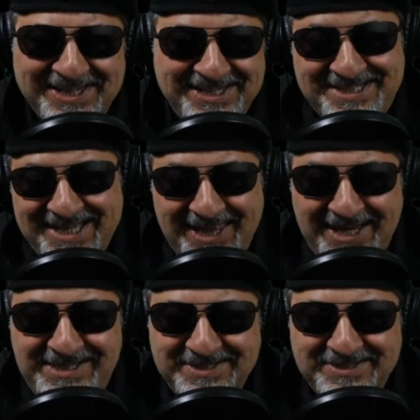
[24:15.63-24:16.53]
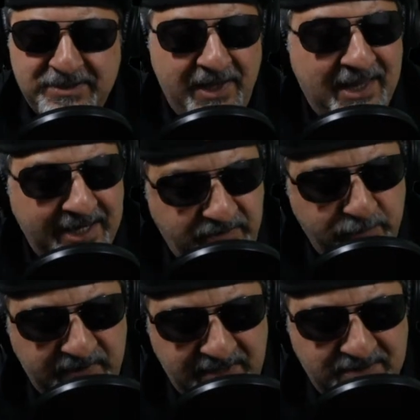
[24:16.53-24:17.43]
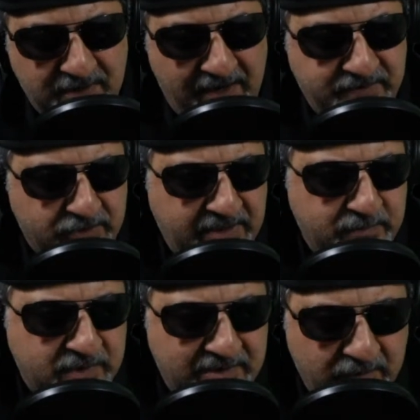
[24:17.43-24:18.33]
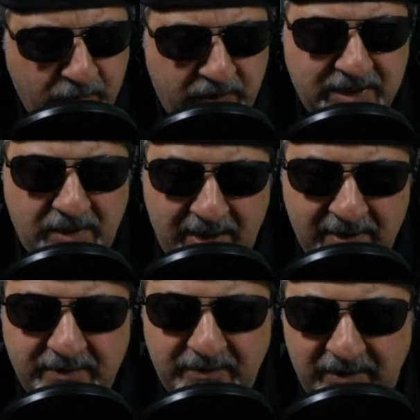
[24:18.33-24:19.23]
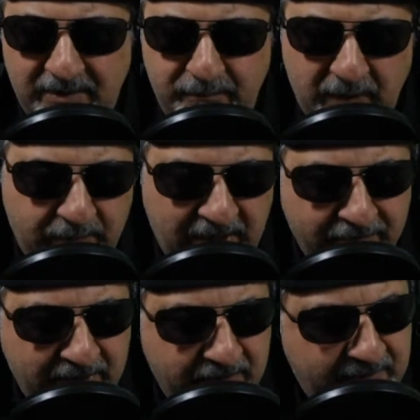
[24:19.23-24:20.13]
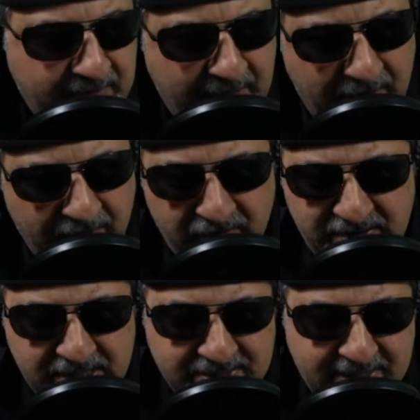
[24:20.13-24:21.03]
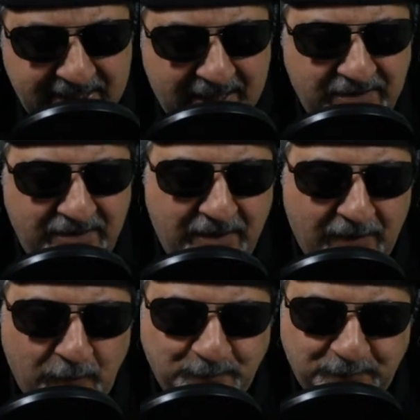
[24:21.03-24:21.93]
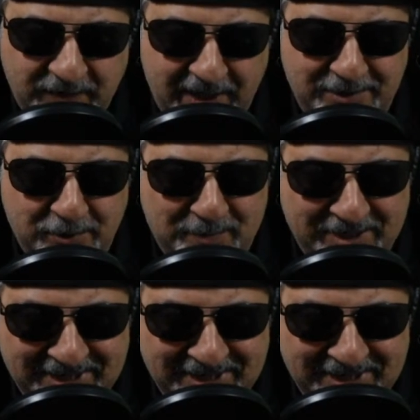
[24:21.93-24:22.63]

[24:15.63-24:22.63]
you see, I like this. So I like doing these live streams, one o'clock, uh, maybe every other day, every chance I get. You know, ain't nobody